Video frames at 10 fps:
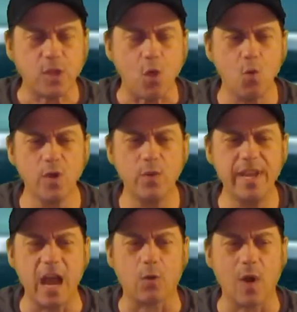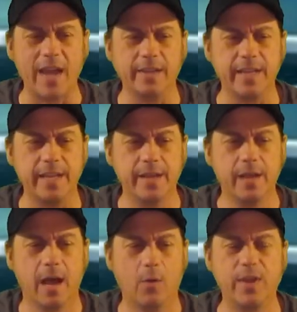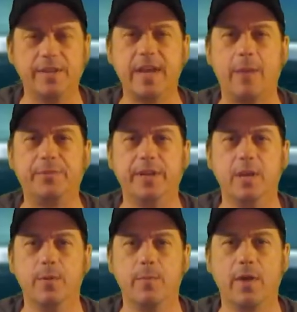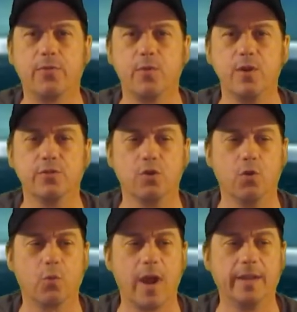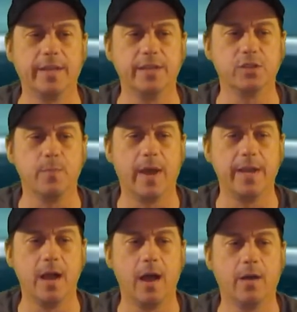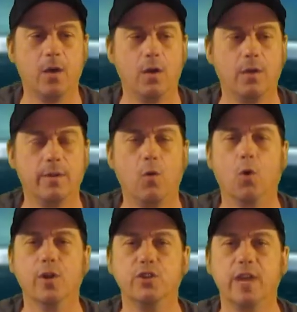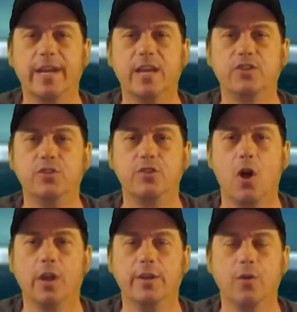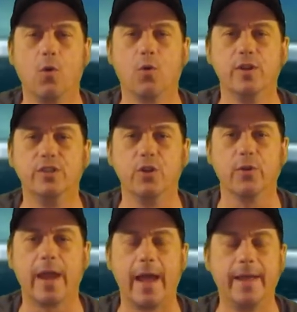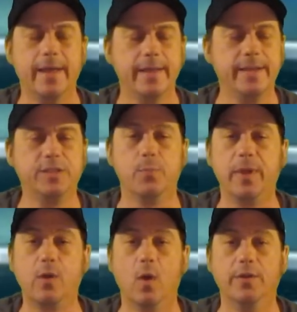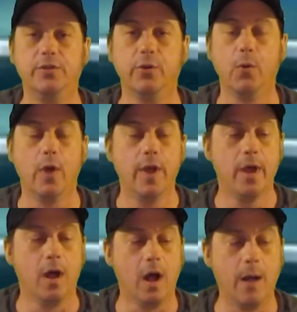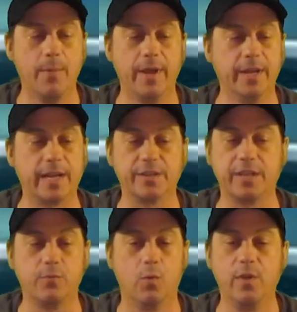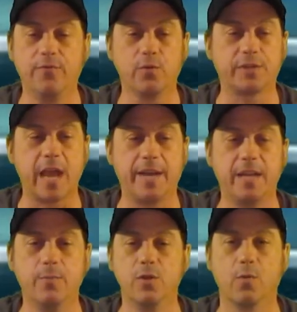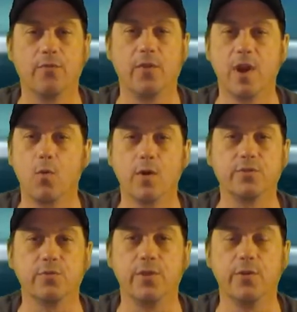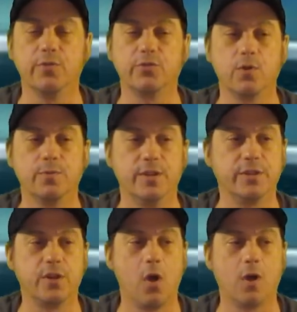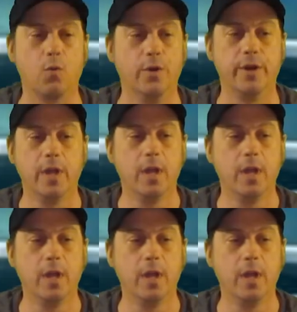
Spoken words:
when we got Riley, we adopted him at about 3 years old. Riley is my orange, I guess you'd call it, the orange ear guy. He's the big one too. And like I said, when we first got him and there were fireworks or thunderstorms, this dog would,